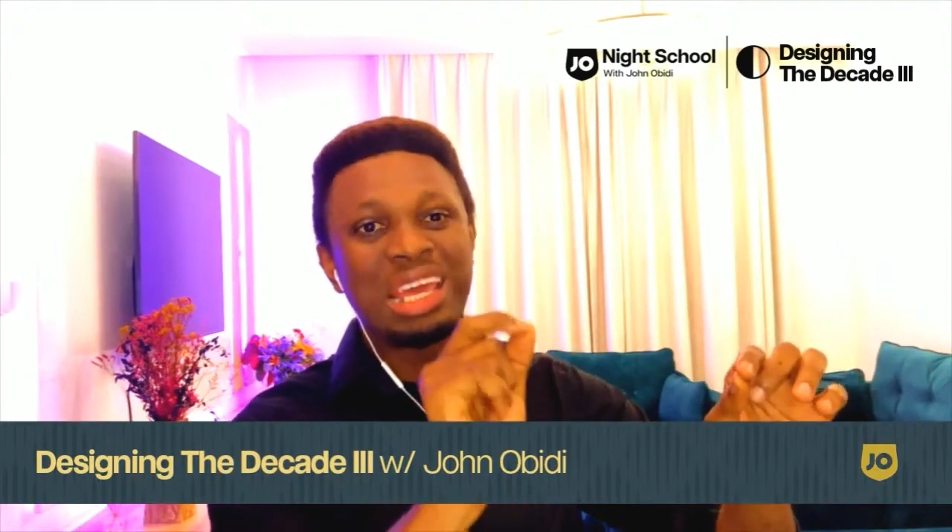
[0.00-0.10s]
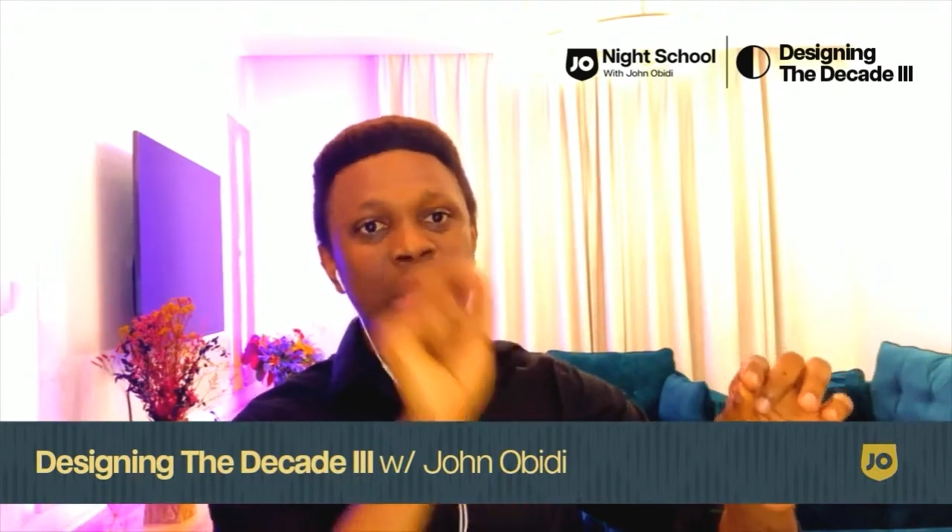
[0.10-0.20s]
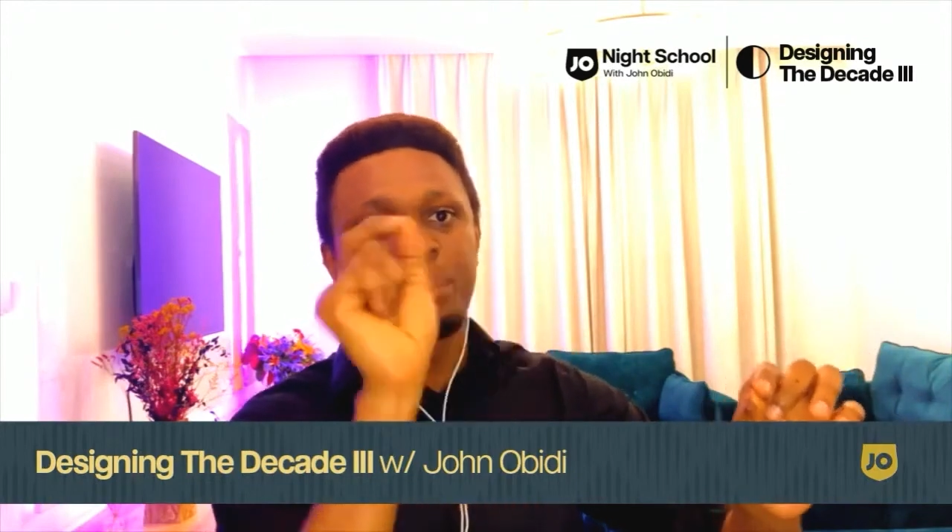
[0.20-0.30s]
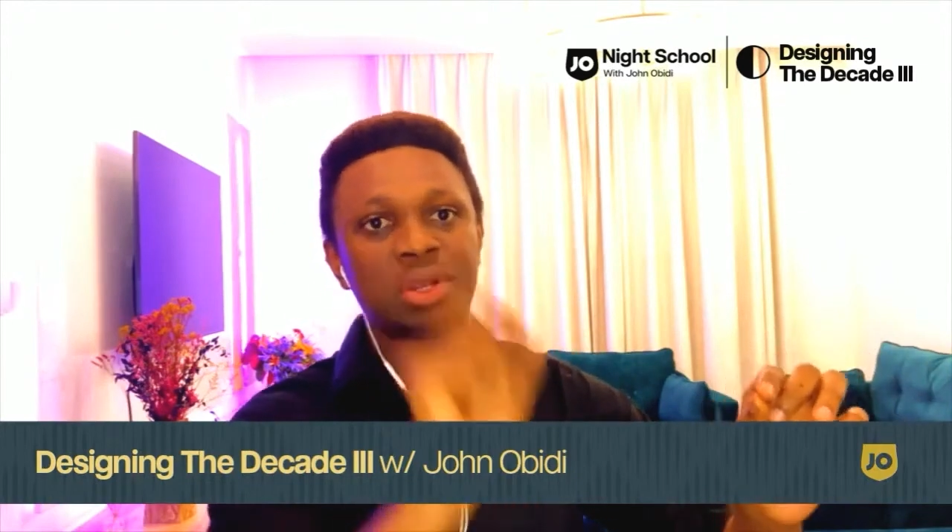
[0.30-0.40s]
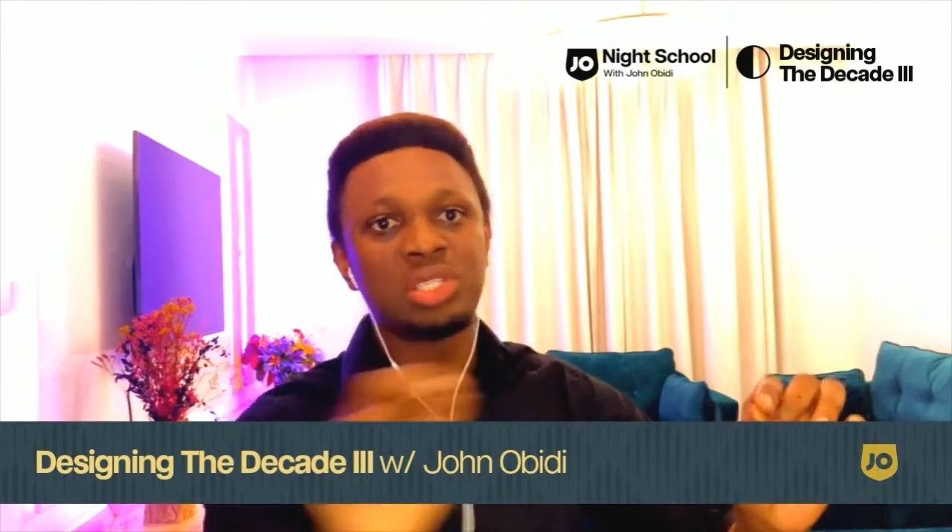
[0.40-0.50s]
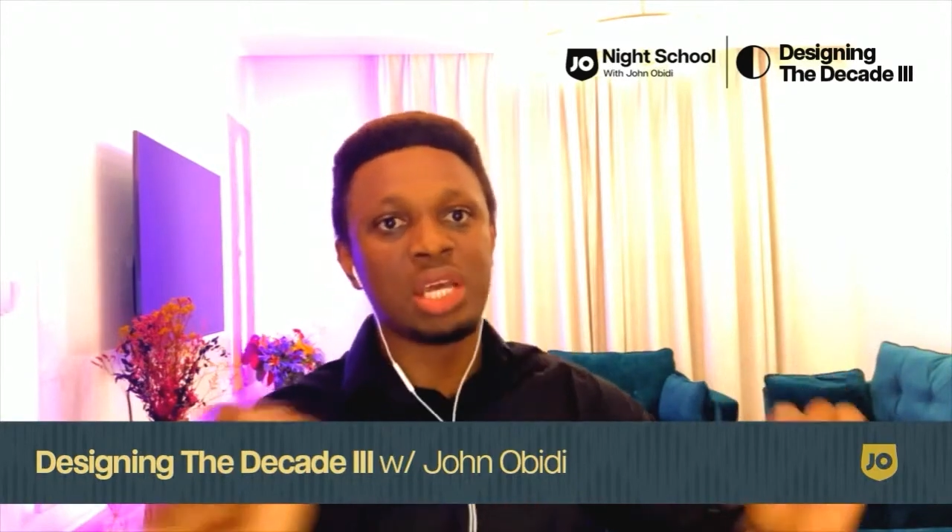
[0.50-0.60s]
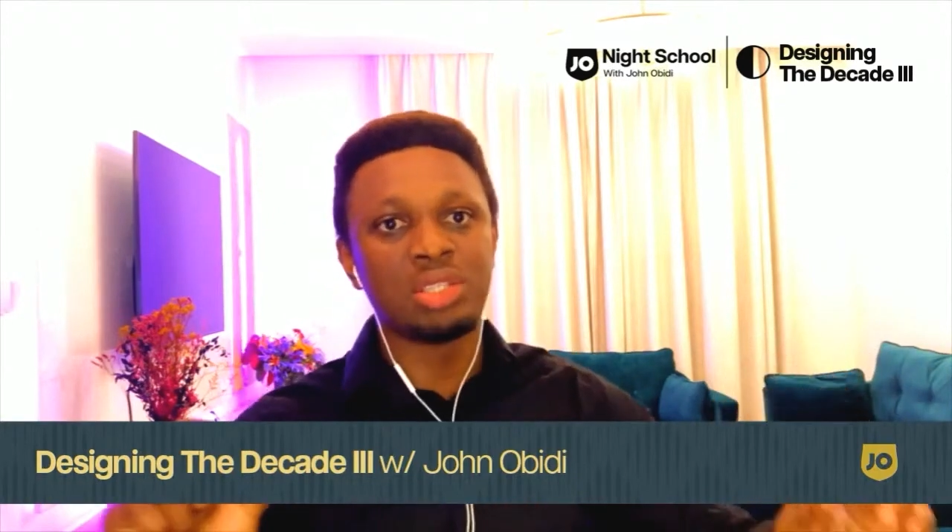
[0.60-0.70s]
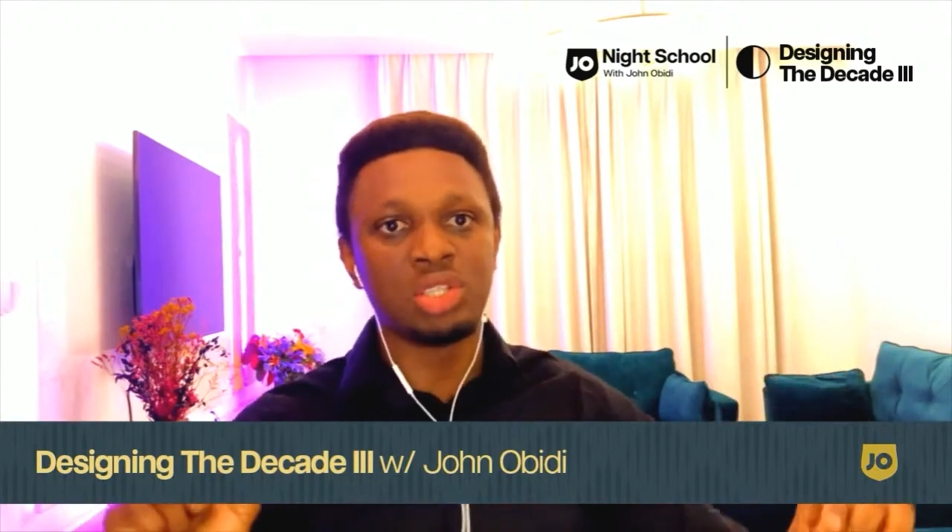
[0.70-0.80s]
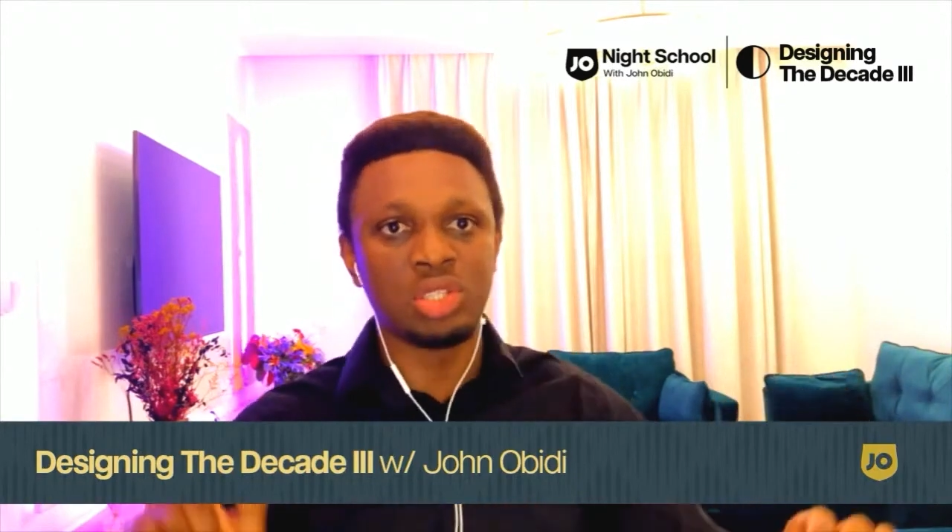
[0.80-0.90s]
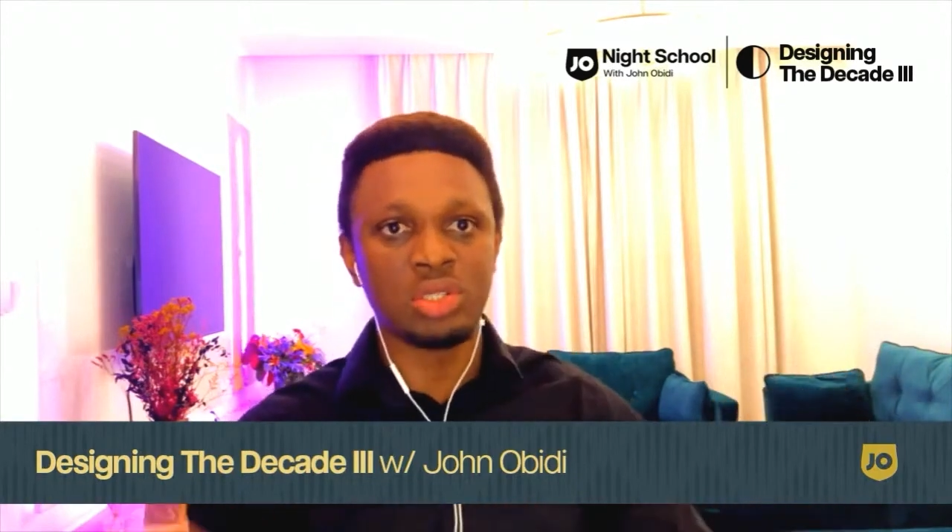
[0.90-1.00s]
in
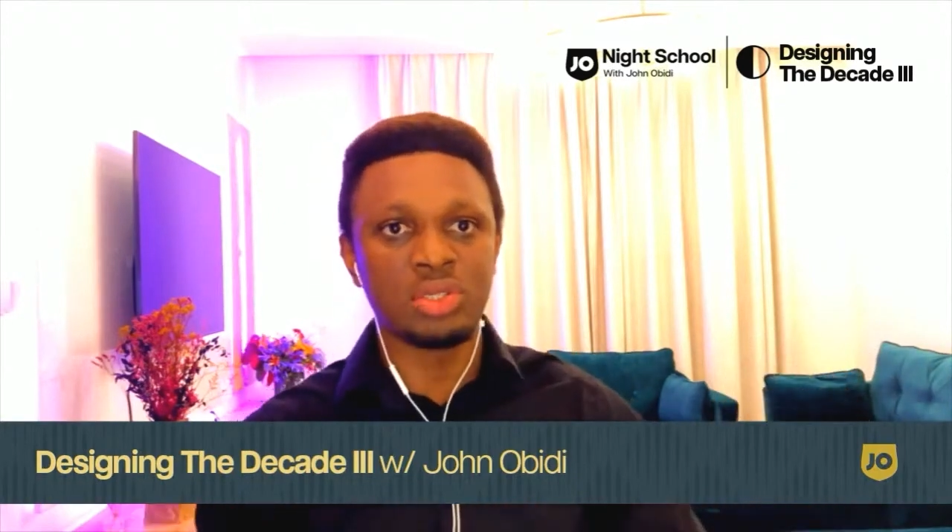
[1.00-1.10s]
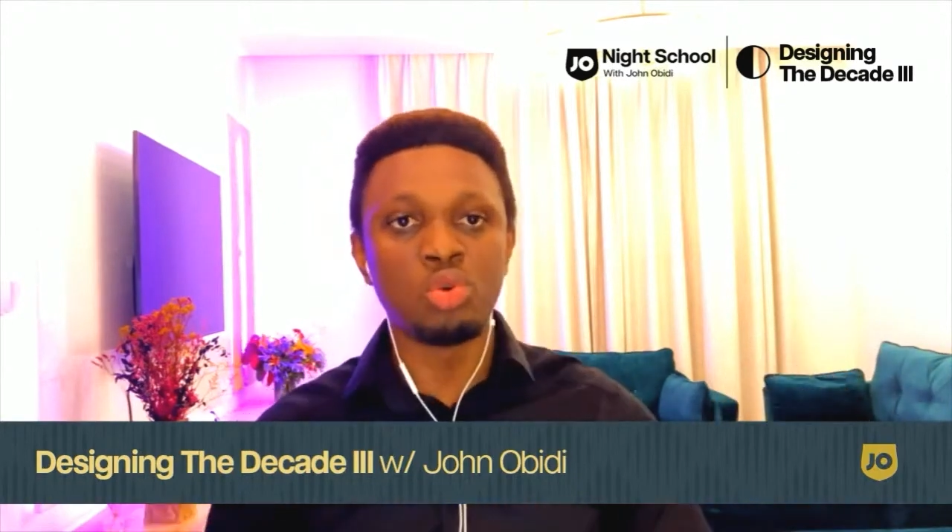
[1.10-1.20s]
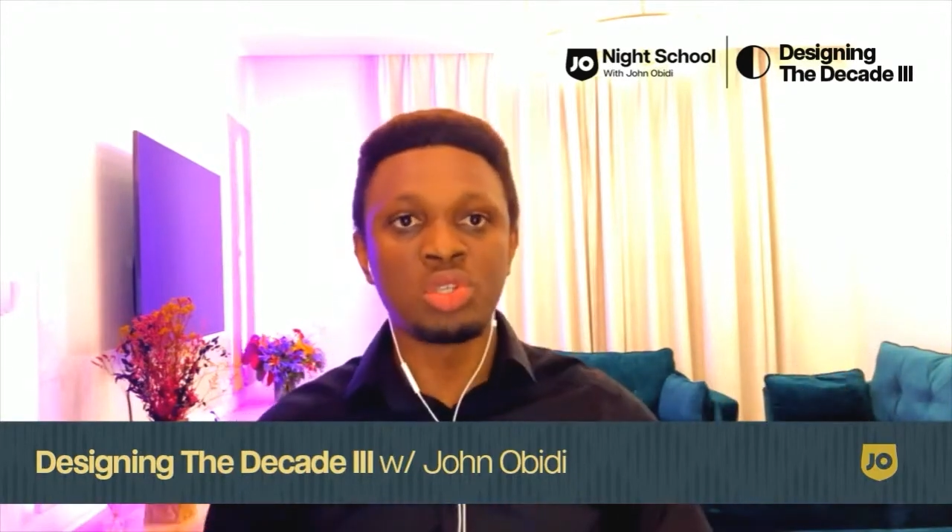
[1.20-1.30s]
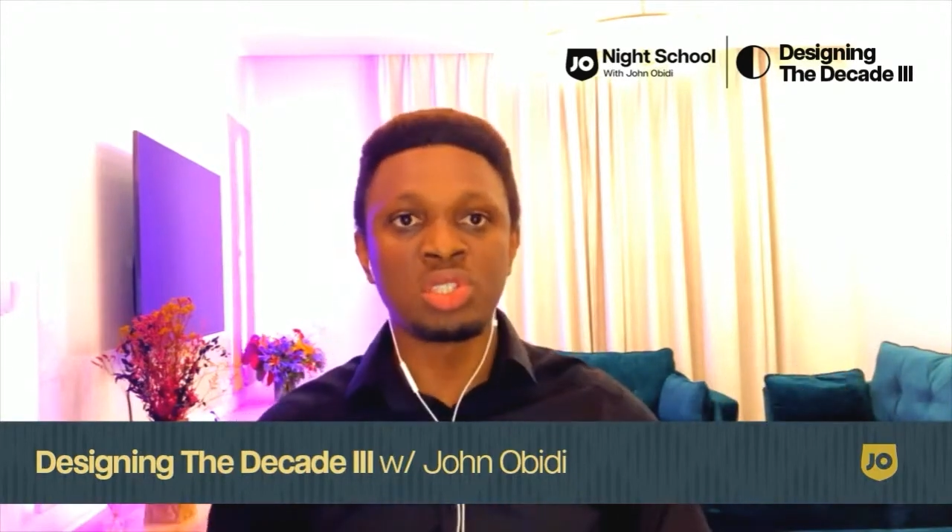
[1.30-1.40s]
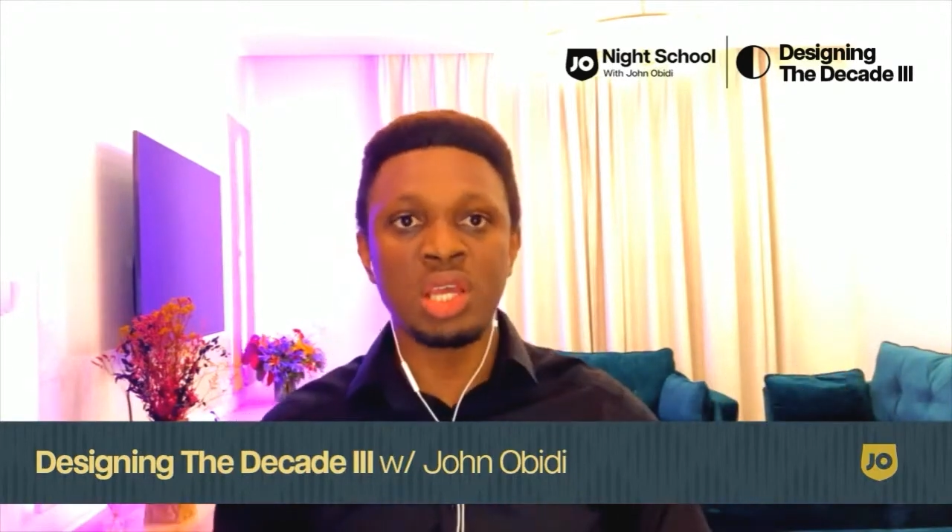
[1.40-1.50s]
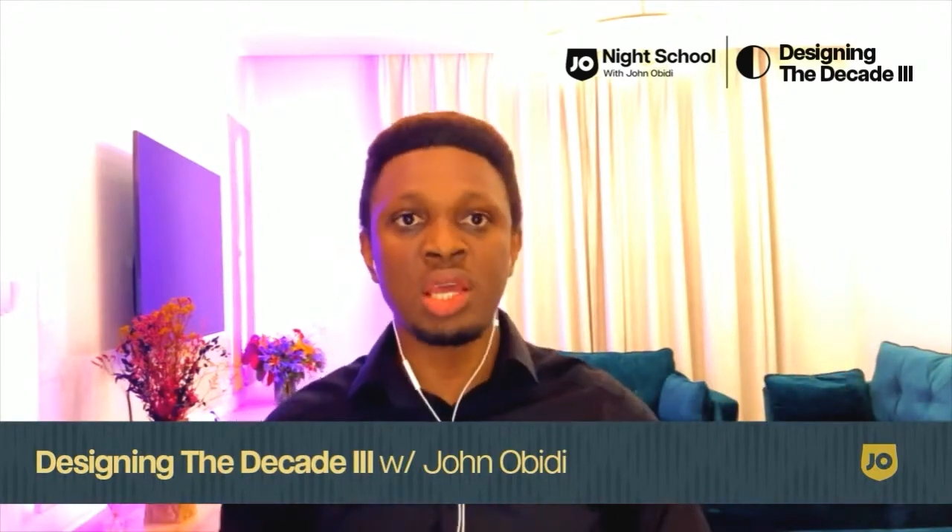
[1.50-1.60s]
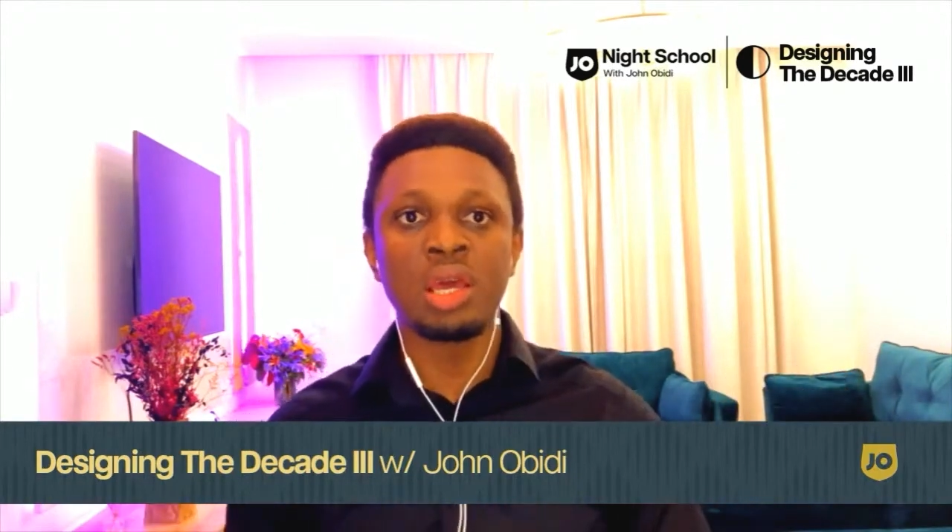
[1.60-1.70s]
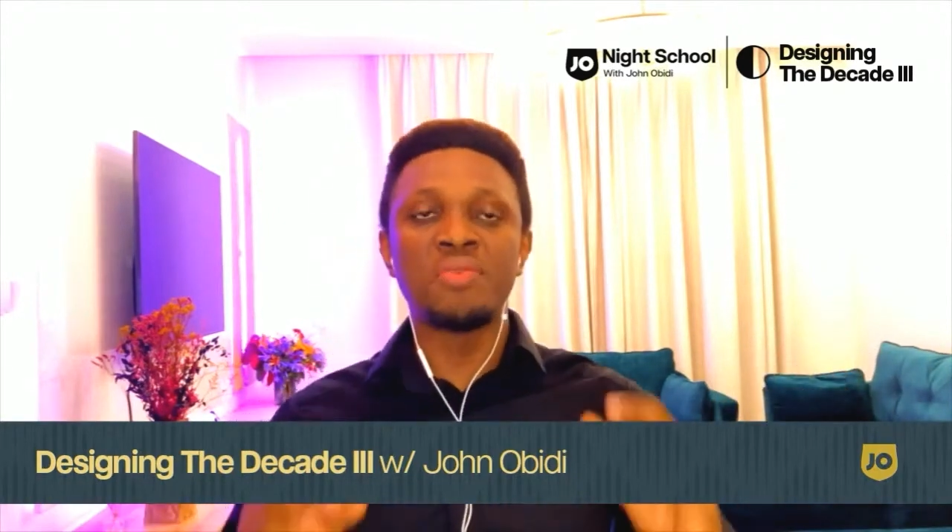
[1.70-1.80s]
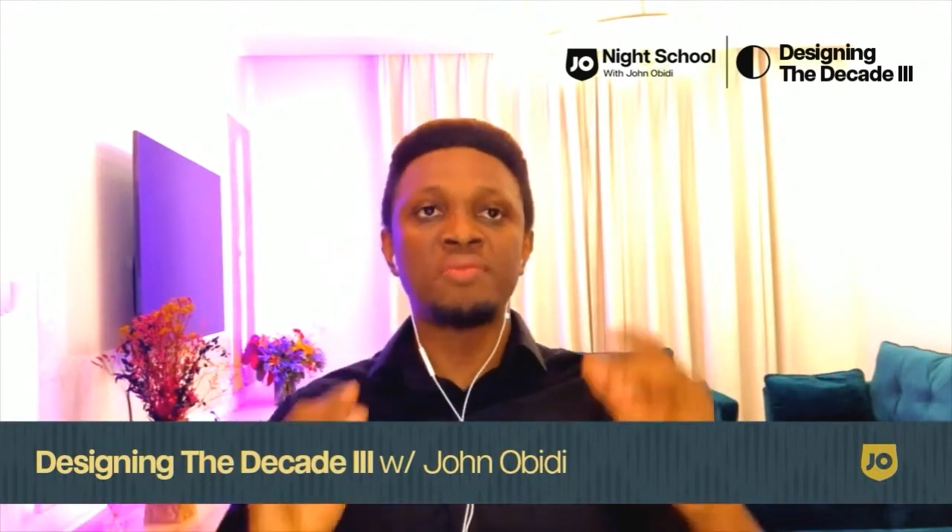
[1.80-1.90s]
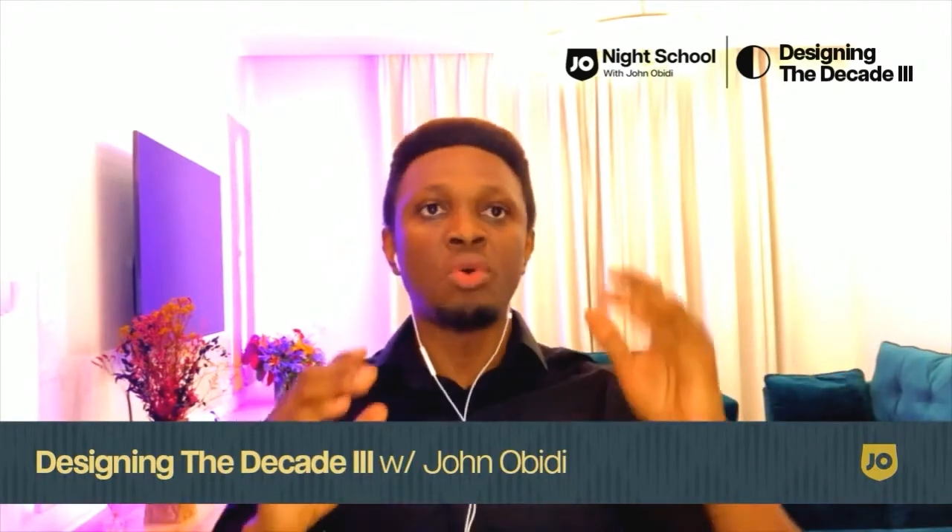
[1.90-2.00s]
percentages. So we'll say if